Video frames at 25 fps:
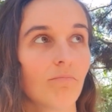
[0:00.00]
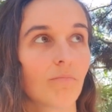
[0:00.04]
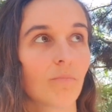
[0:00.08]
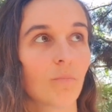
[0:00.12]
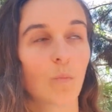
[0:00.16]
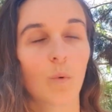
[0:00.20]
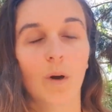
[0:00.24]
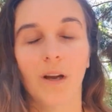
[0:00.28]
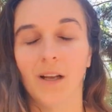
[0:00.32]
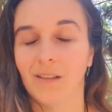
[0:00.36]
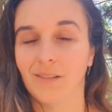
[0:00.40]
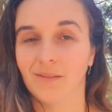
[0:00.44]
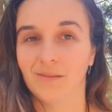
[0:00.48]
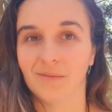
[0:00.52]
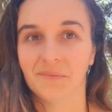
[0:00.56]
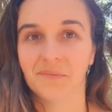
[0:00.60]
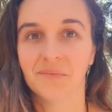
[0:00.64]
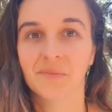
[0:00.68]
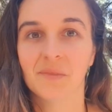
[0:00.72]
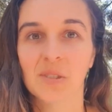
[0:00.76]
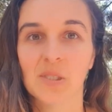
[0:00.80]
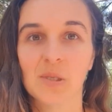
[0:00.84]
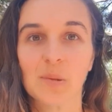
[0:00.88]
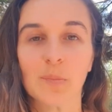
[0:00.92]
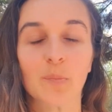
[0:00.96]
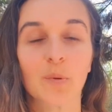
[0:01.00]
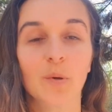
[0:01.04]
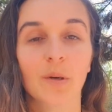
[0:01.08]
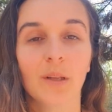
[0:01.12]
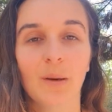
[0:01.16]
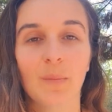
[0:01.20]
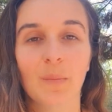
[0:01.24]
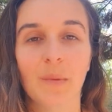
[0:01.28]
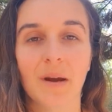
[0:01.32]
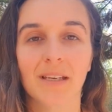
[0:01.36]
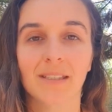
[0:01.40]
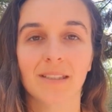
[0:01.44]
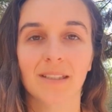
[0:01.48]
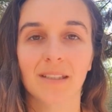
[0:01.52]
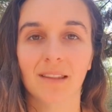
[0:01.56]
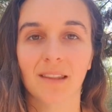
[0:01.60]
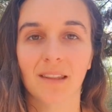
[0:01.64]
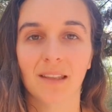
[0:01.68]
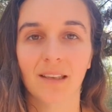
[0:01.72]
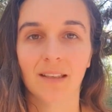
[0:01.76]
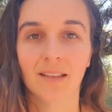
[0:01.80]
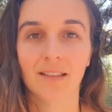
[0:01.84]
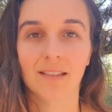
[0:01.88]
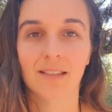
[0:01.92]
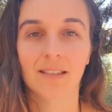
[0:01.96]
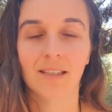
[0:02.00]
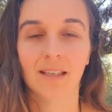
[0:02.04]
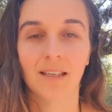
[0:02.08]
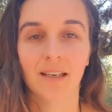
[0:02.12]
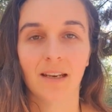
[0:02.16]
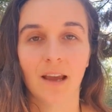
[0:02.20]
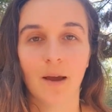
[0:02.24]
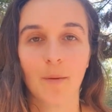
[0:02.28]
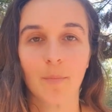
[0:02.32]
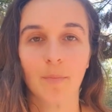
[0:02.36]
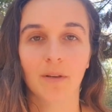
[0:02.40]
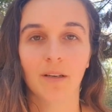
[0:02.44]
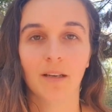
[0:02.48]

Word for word: well some pretty amazing things can happen